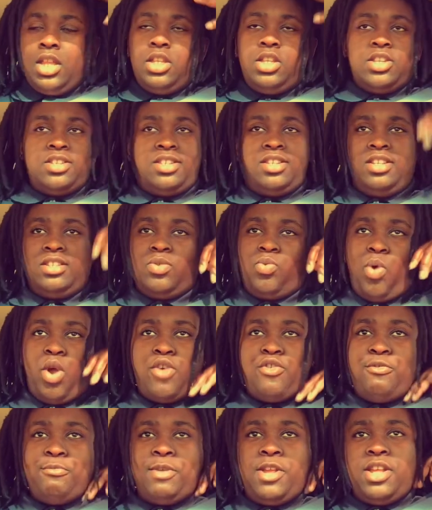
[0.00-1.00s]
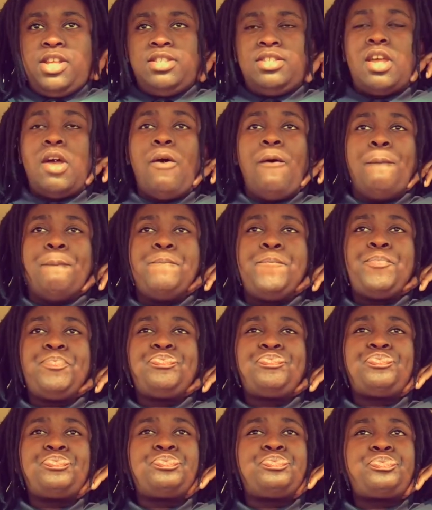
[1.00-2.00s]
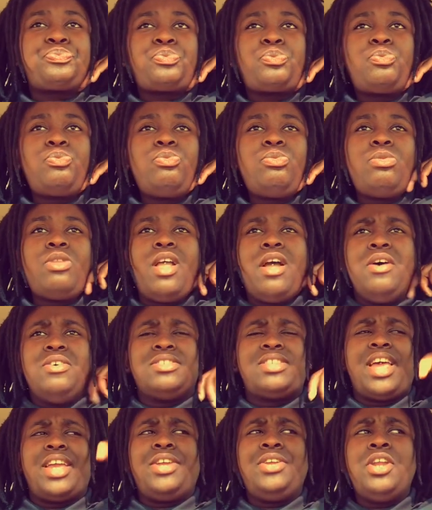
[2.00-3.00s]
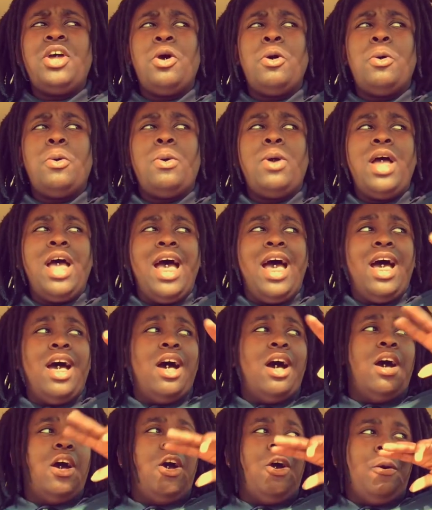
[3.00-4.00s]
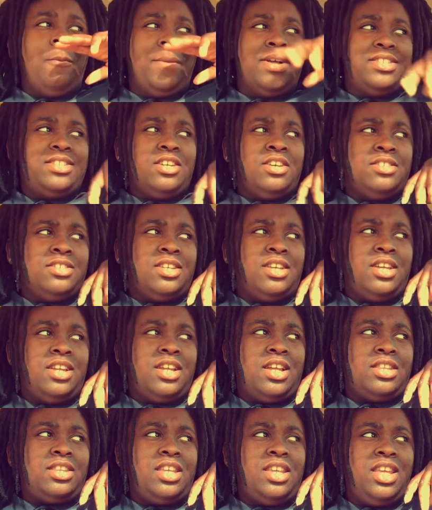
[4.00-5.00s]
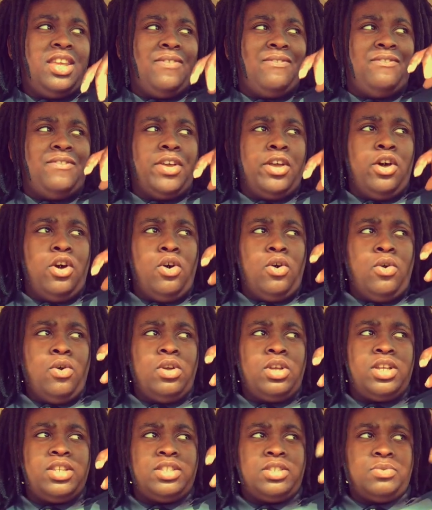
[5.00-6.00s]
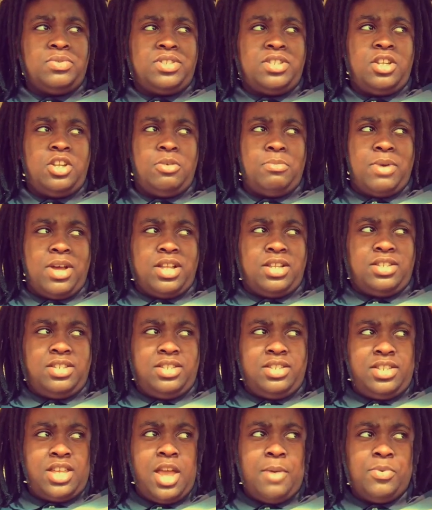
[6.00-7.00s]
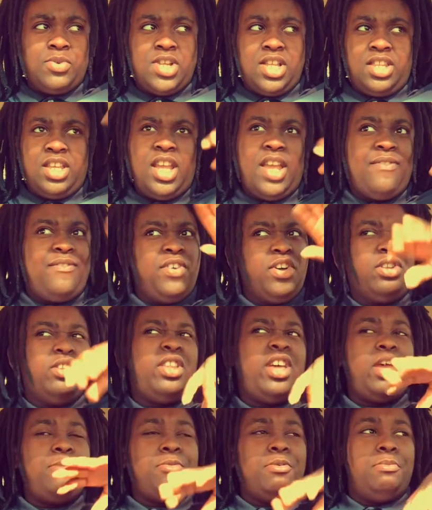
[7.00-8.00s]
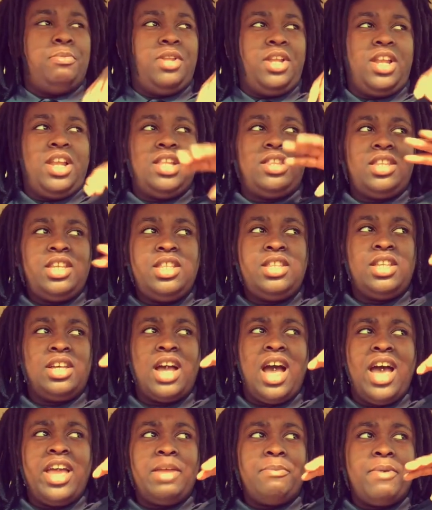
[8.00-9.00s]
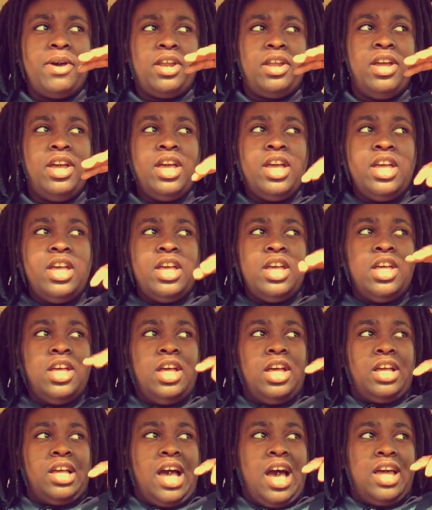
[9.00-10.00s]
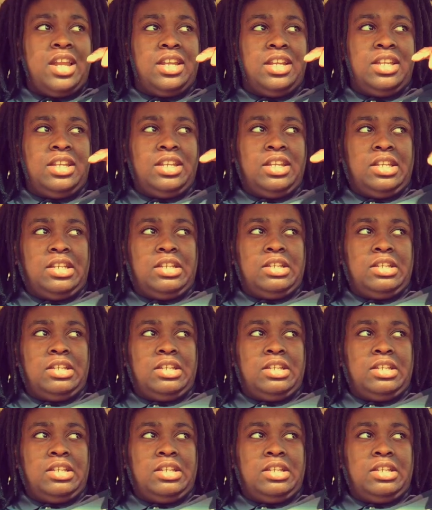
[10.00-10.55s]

just doesn't work for me. So I was like, you know, my tails on, I think it fell because it was sitting on my table, and I think it fell in the apron bin, and I think the guy, he might have got it